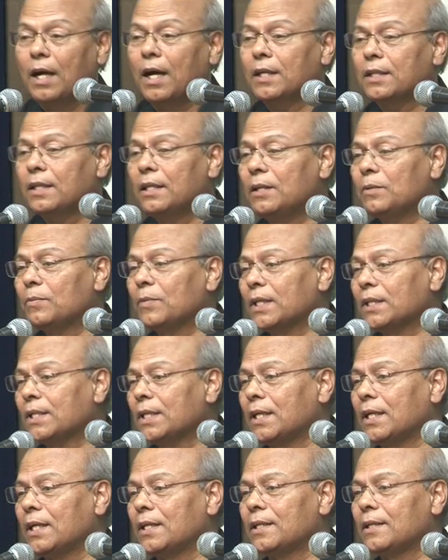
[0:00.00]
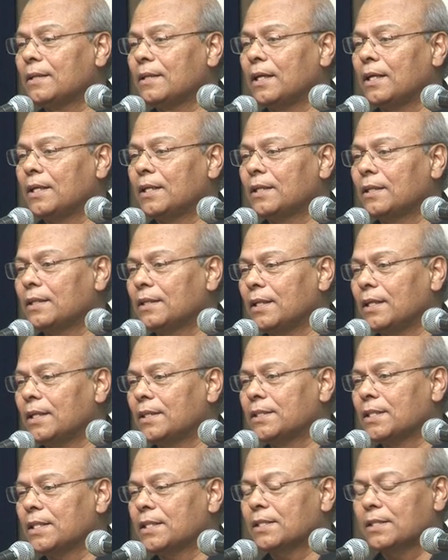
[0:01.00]
I think one thing I, I,
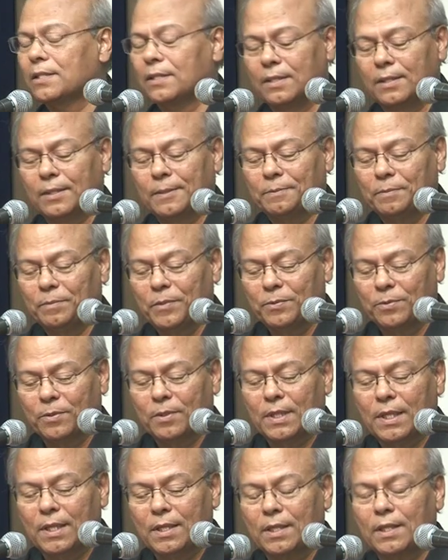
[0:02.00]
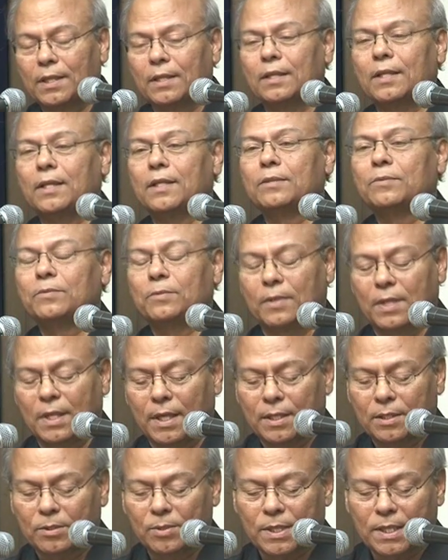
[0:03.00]
I just, uh, before ending, I would
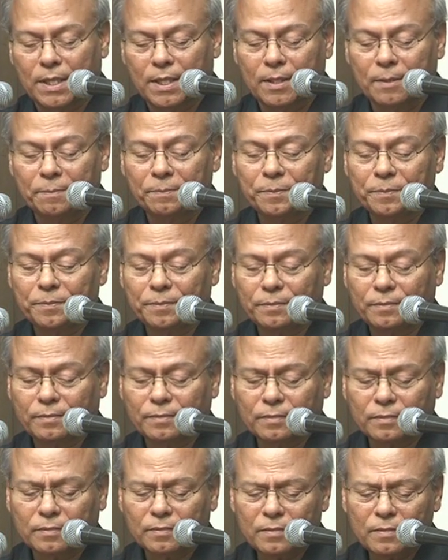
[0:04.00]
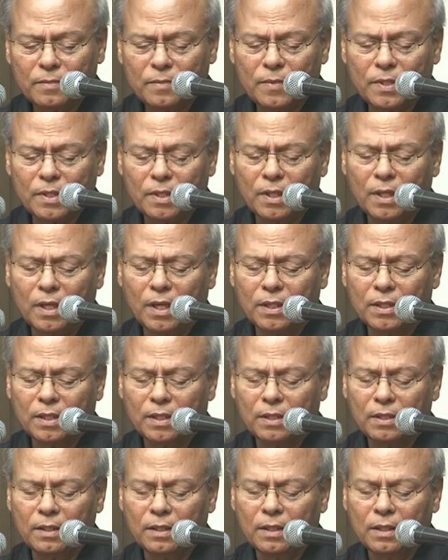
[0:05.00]
like to say, I
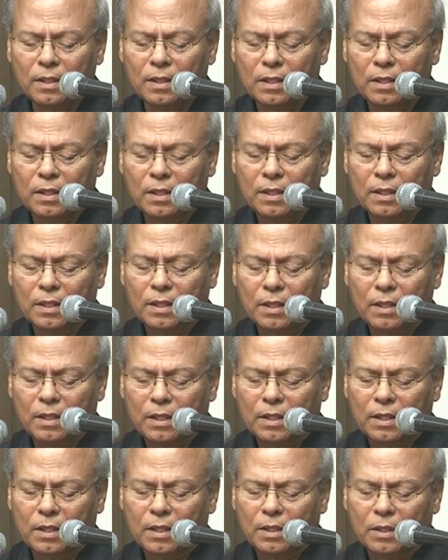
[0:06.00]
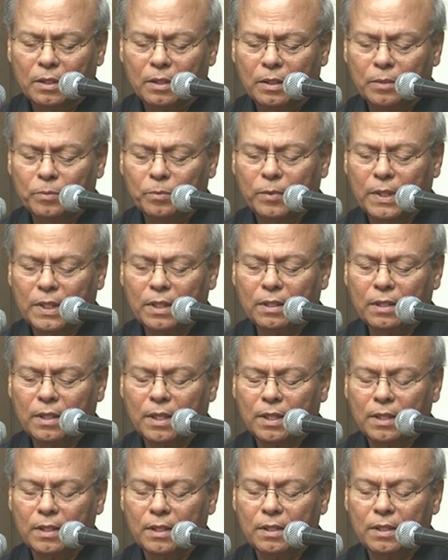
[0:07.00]
think when
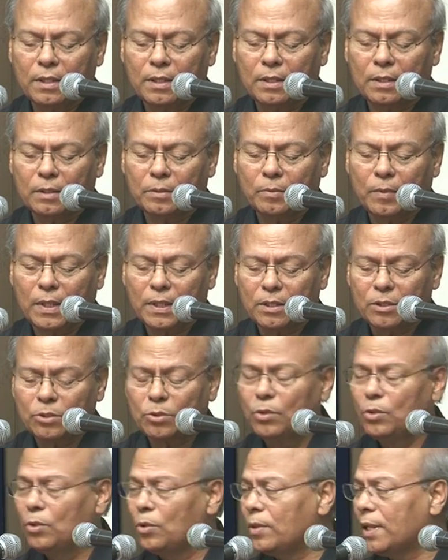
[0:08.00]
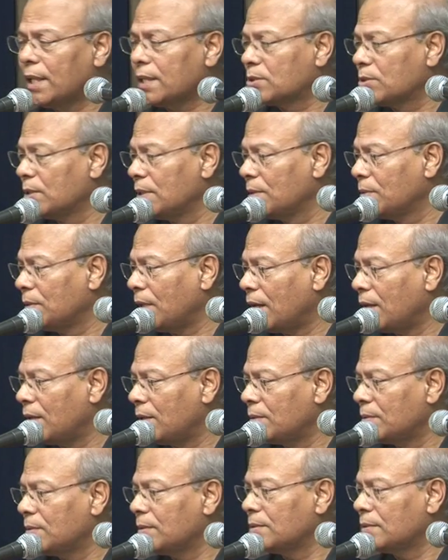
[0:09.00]
I wanted to know actually
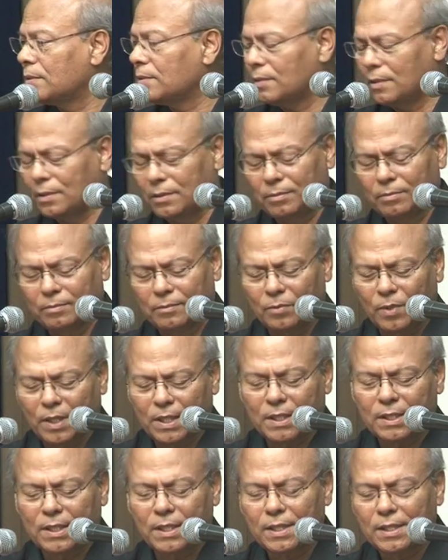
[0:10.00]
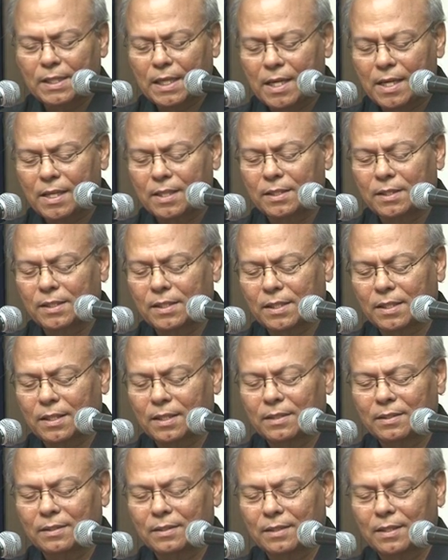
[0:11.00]
how, what is his age.
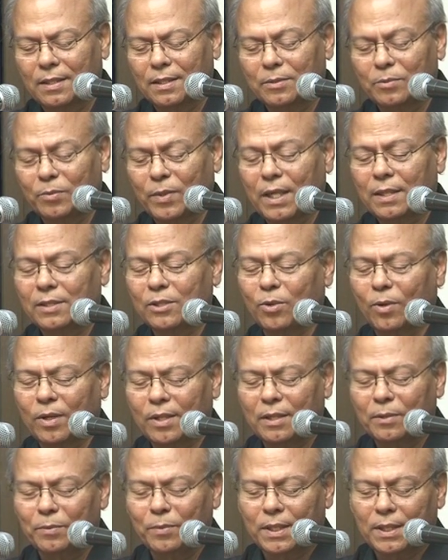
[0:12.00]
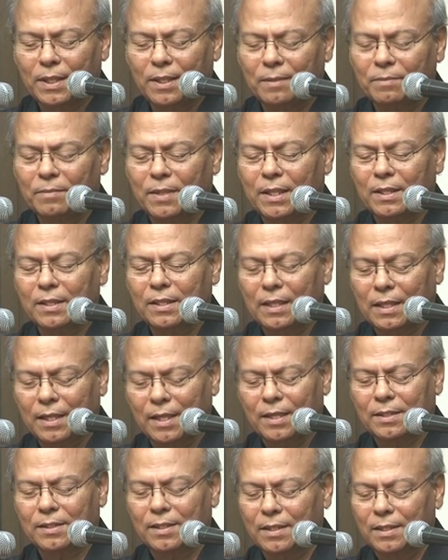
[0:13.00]
And, and while talking with him, I
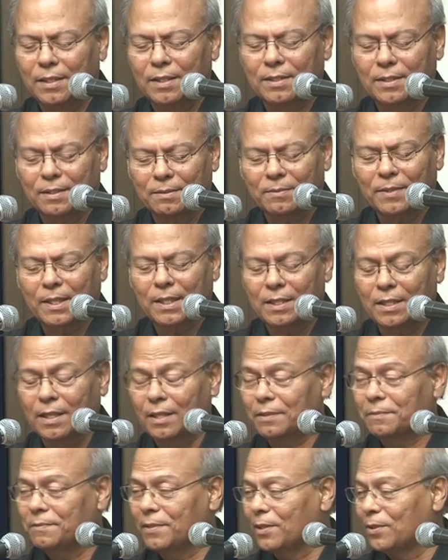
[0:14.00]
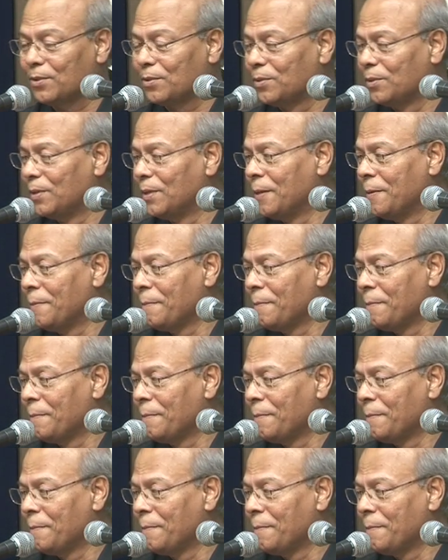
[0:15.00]
realized that he's a very young fellow.